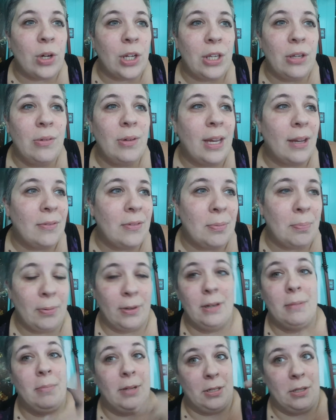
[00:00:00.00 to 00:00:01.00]
where you have to
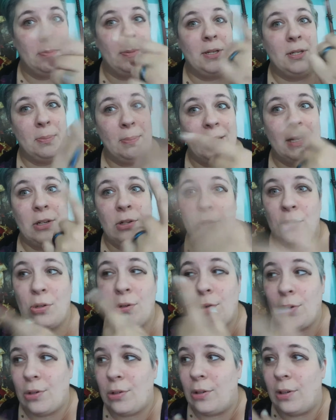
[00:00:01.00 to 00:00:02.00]
pretty much be spinning
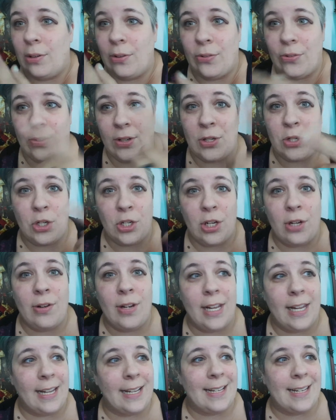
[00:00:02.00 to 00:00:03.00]
circles and
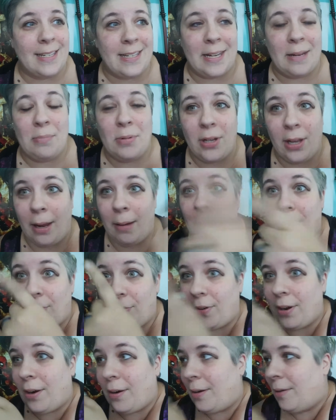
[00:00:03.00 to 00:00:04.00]
shooting at the same time to
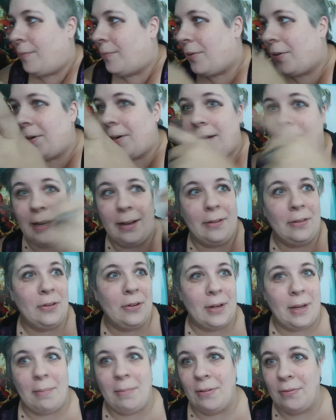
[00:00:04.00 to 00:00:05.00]
figure out where in the hell
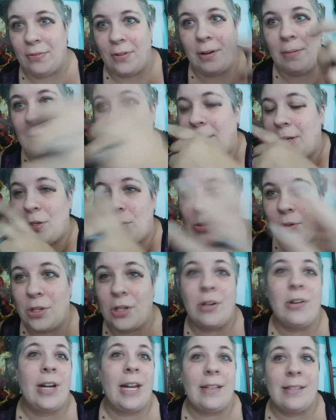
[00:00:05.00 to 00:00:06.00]
they're coming from and make sure
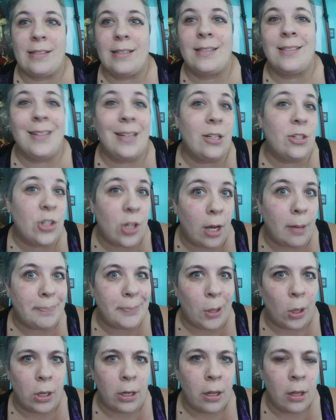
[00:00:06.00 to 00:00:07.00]
your ass doesn't get
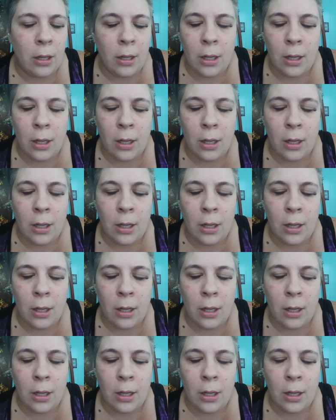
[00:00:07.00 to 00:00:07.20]
chomped on.